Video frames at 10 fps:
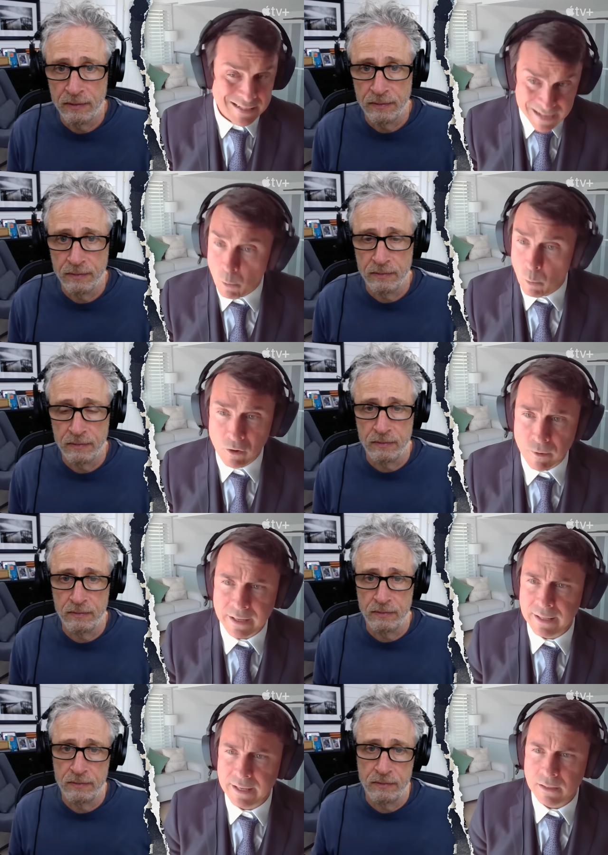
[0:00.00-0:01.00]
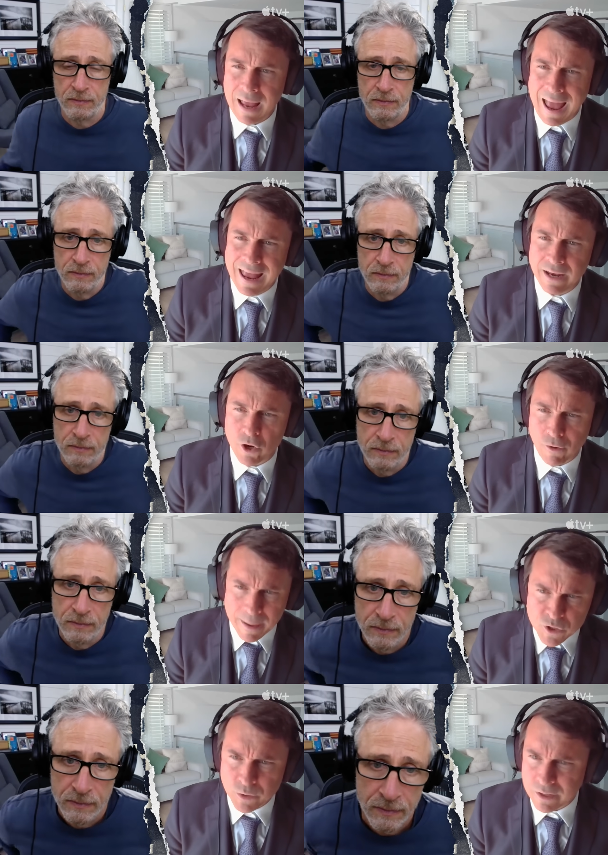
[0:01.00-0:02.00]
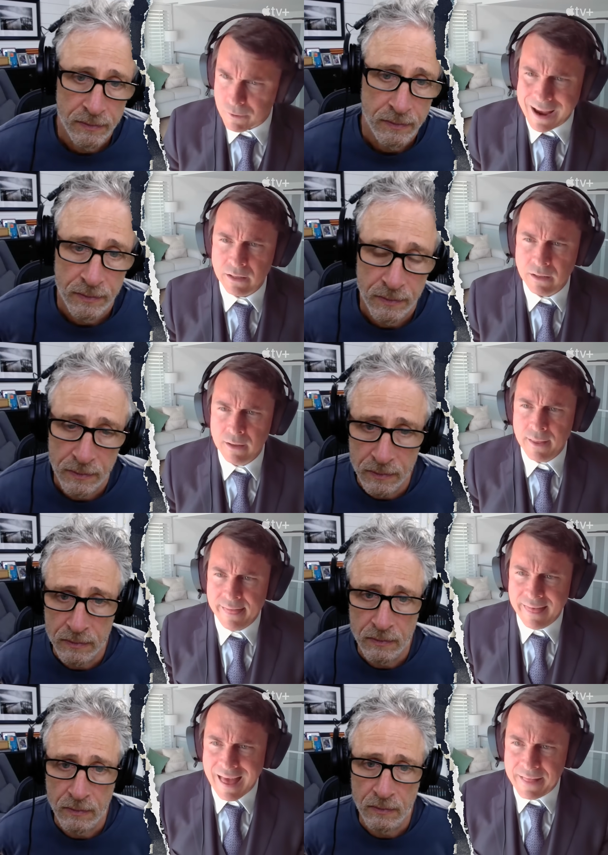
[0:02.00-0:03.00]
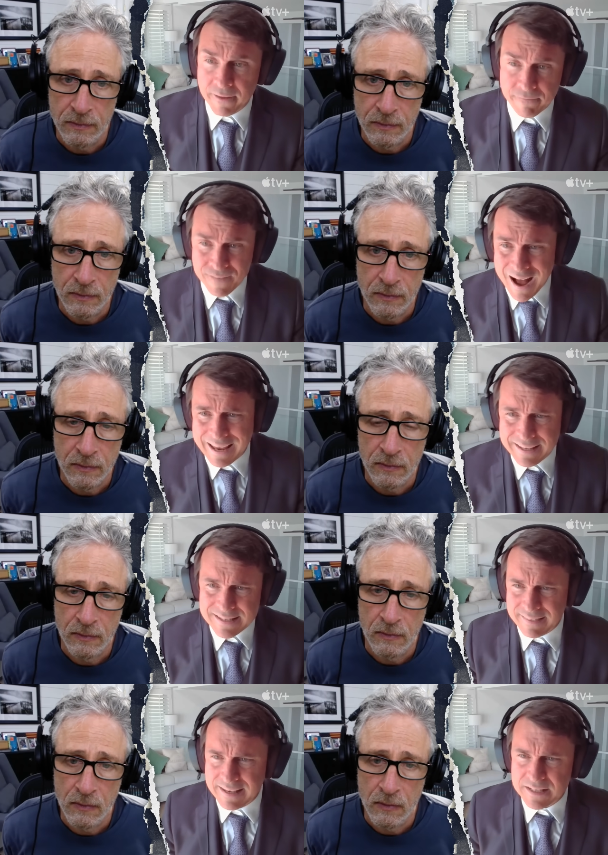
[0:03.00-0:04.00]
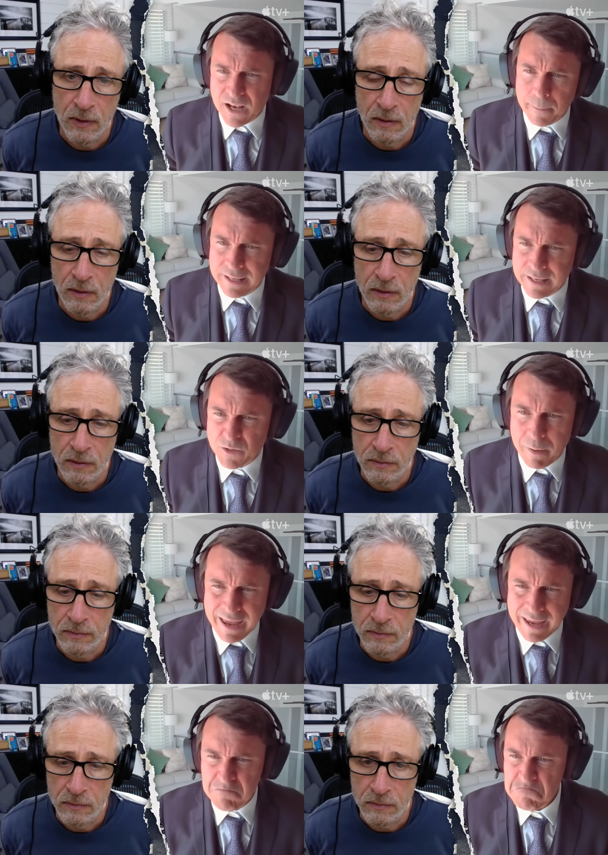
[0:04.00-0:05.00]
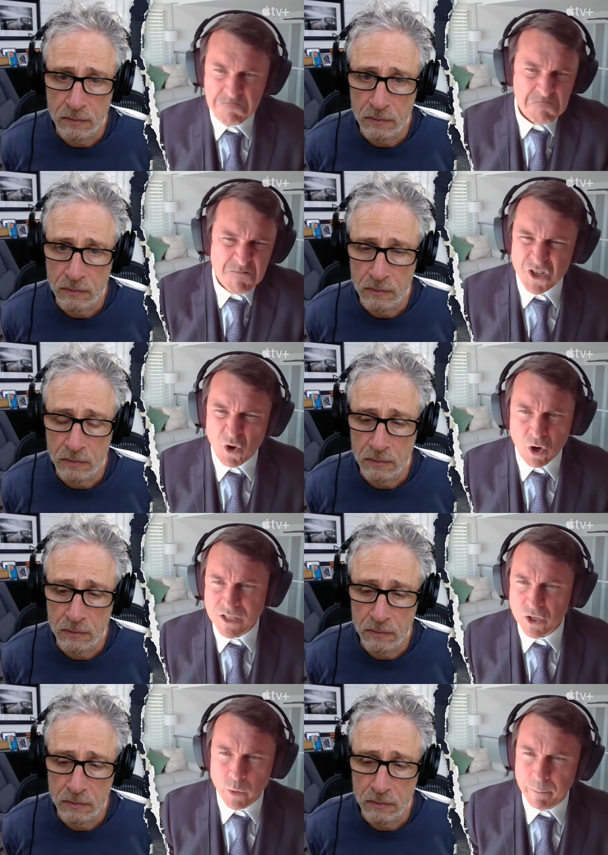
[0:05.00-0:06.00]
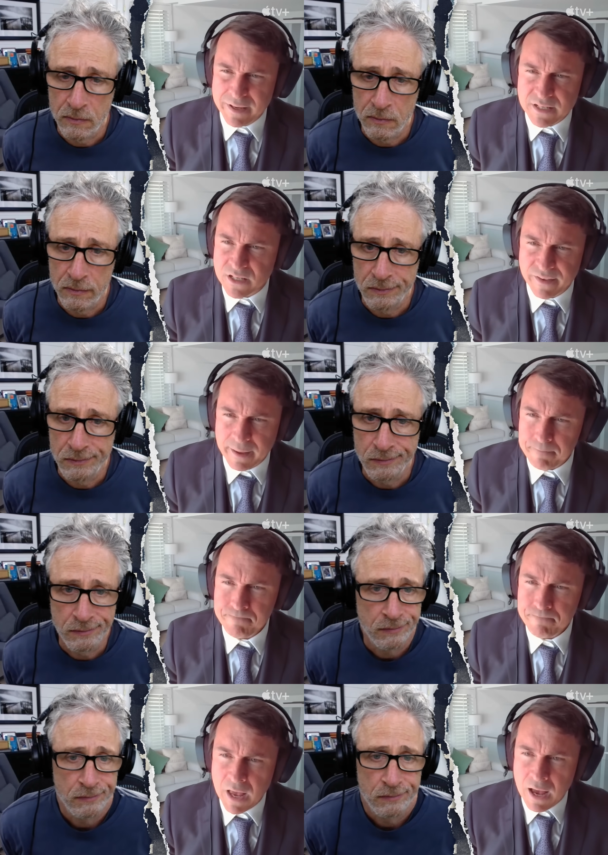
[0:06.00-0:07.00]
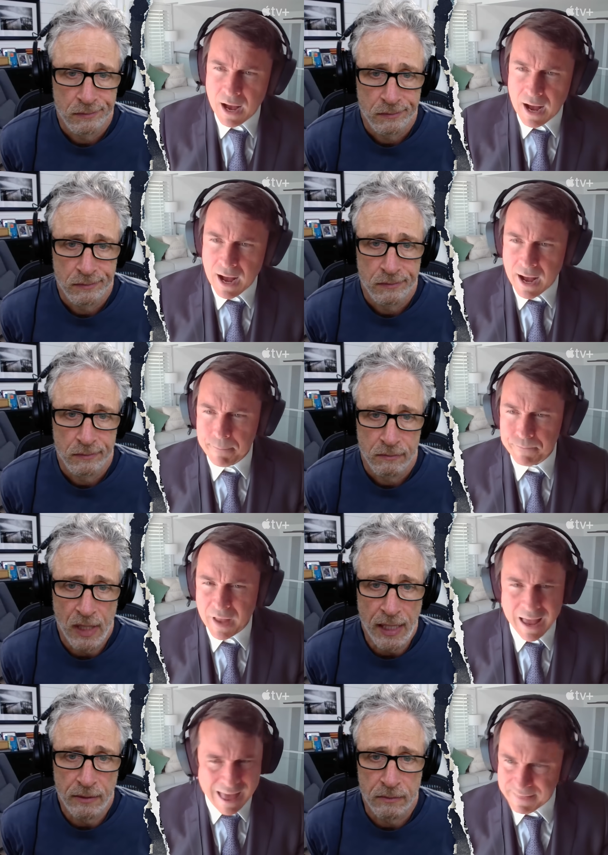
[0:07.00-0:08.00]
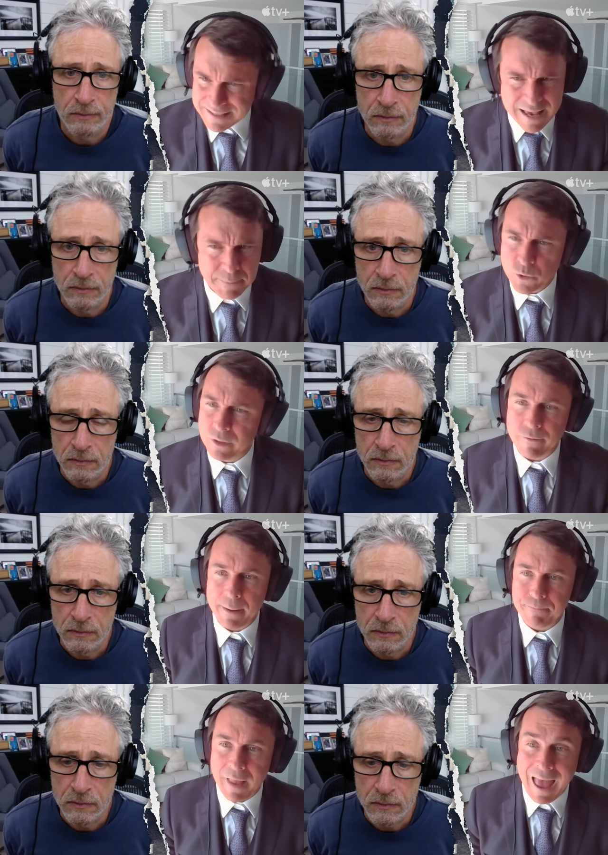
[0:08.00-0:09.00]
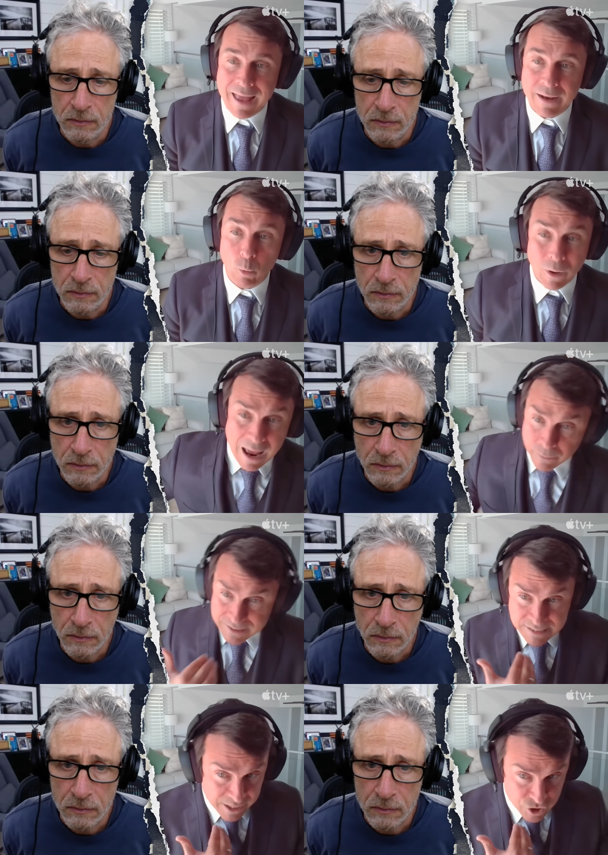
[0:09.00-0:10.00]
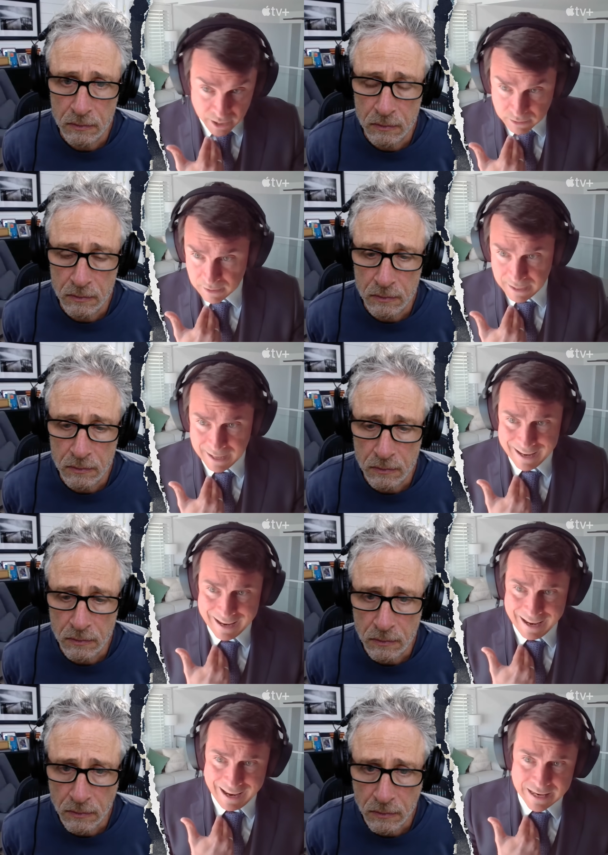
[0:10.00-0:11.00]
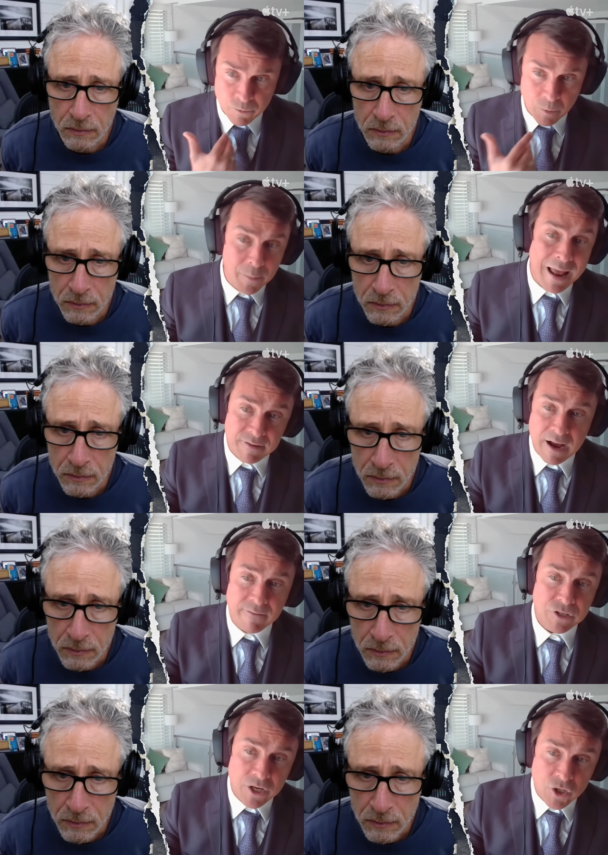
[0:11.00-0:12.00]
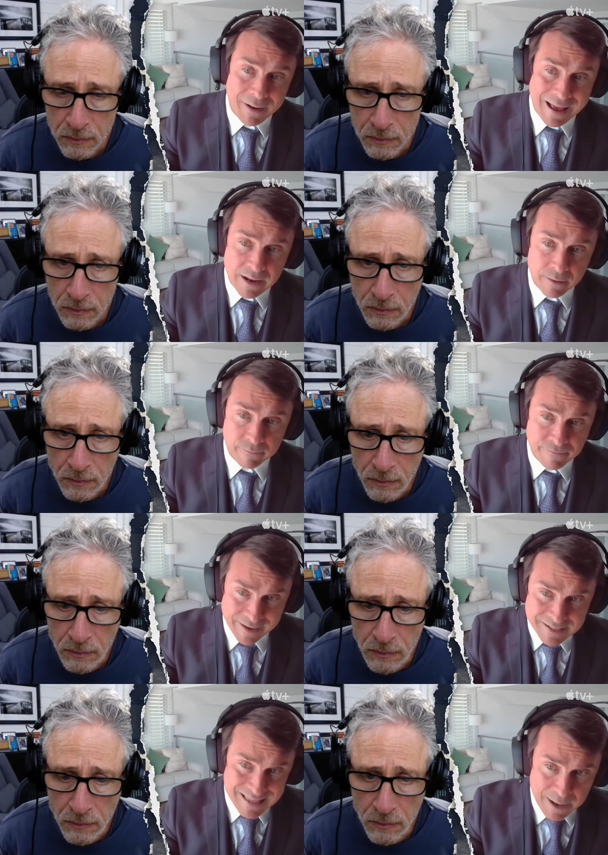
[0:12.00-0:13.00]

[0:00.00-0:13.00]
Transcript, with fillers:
Speaker 1: It is not well regulated. And you're absolutely right that the fines that these companies pay just a cost of doing business for them. Um, right. I, I, that's absolutely right. And what I would say, Jon, is if we want to have a conversation about how to fix